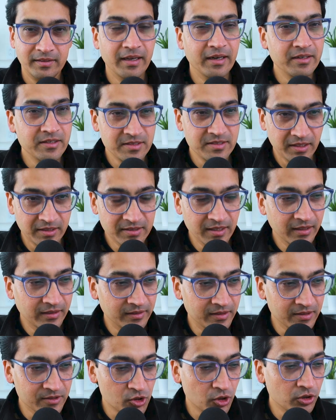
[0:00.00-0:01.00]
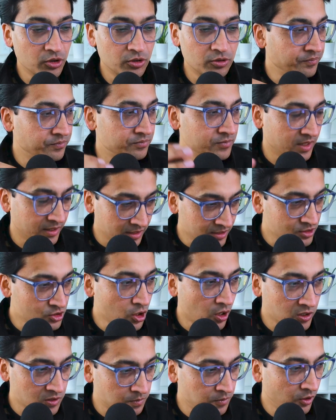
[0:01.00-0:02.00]
is exactly. So again,
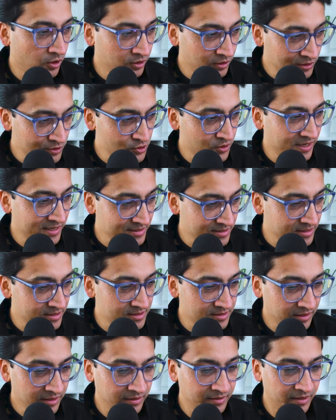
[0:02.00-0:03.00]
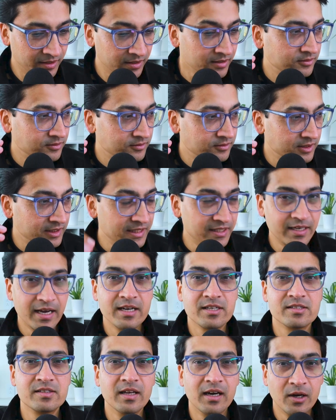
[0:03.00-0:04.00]
Josh Brown also has this thing that
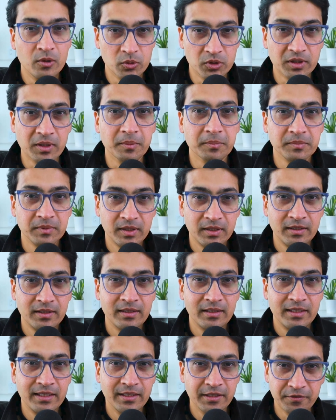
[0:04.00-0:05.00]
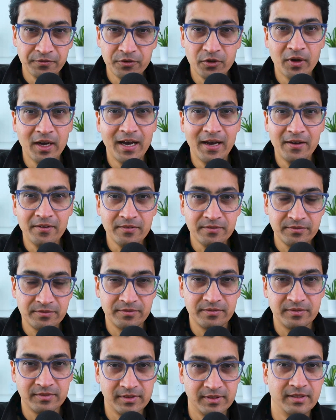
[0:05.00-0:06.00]
detach the outcome. If you have
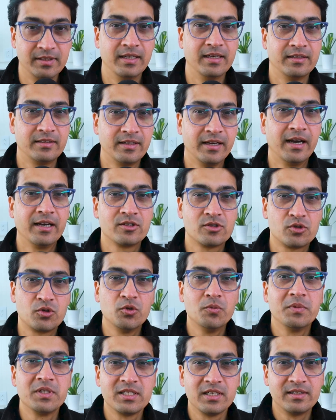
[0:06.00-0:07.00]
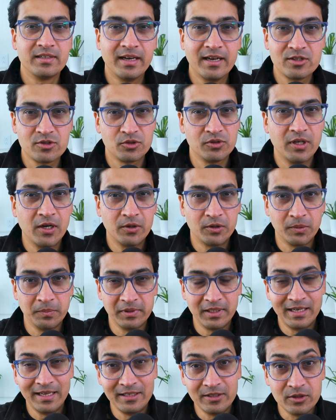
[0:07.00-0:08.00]
attached too much attached to the outcome
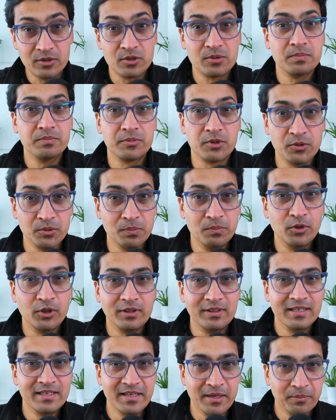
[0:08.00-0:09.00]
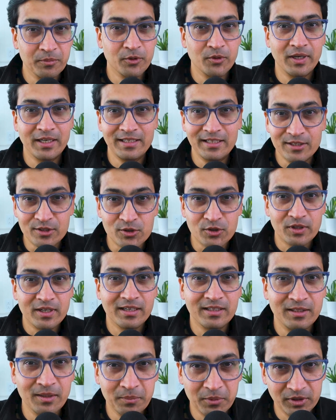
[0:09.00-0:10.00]
that I need to book the demo, I need to
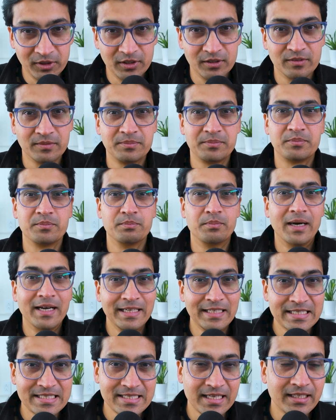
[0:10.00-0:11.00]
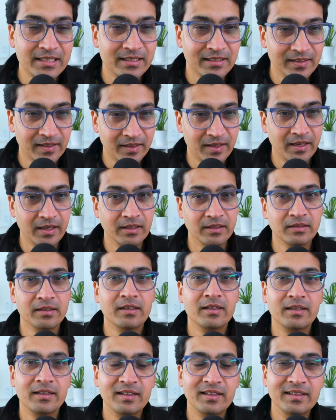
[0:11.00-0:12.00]
get them on the buying cycle again,
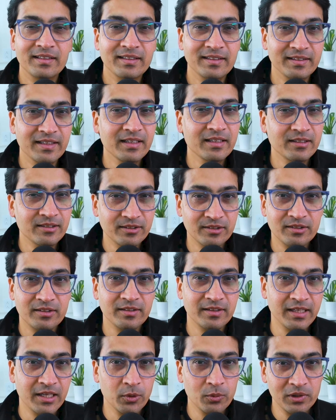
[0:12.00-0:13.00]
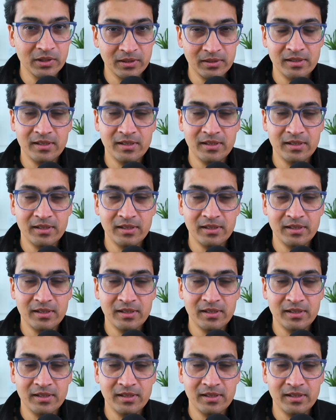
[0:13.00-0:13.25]
then they'll